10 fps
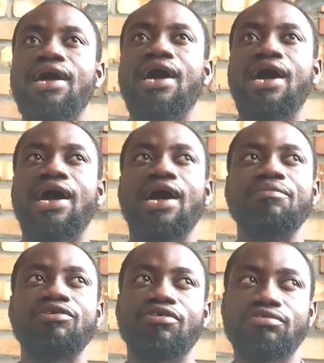uh,
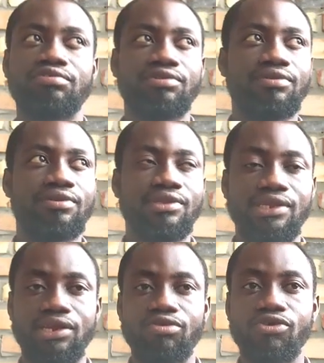because
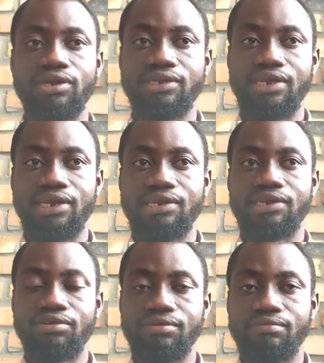they looked, the,
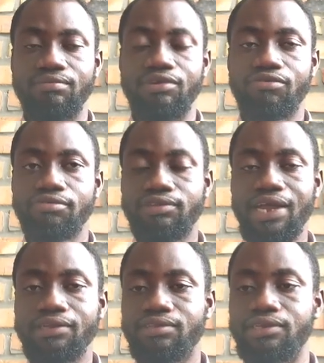the, the
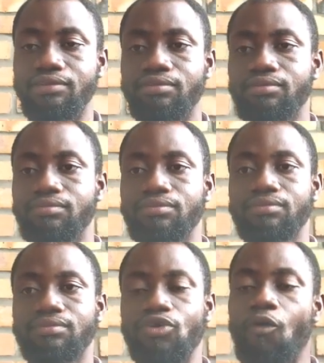coastal states
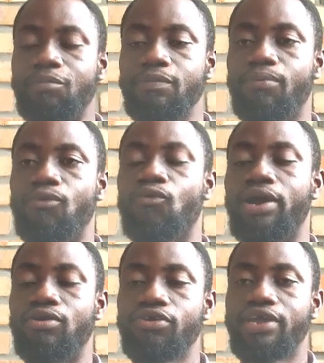or people
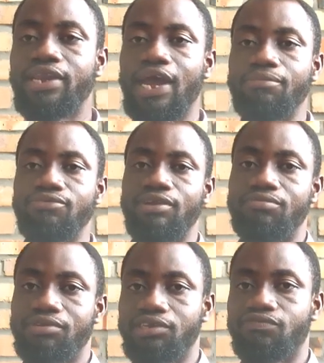were looking up to the
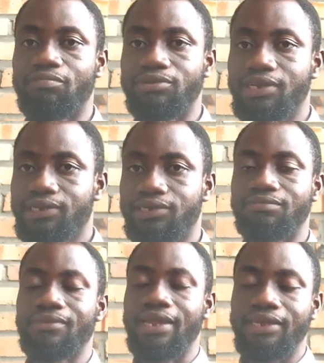British for protection
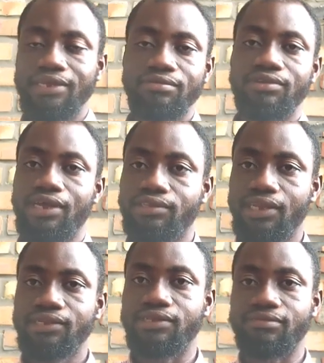against the
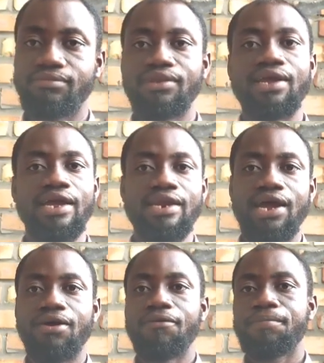Asante and
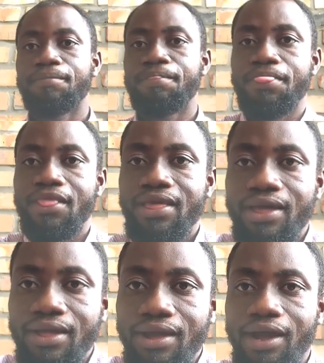now
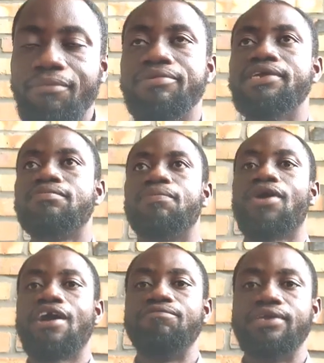um, these people
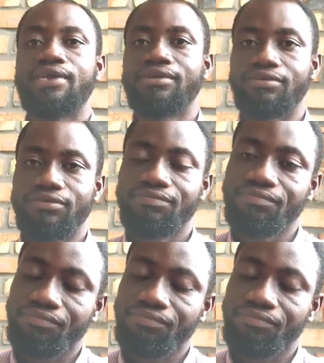have been killed.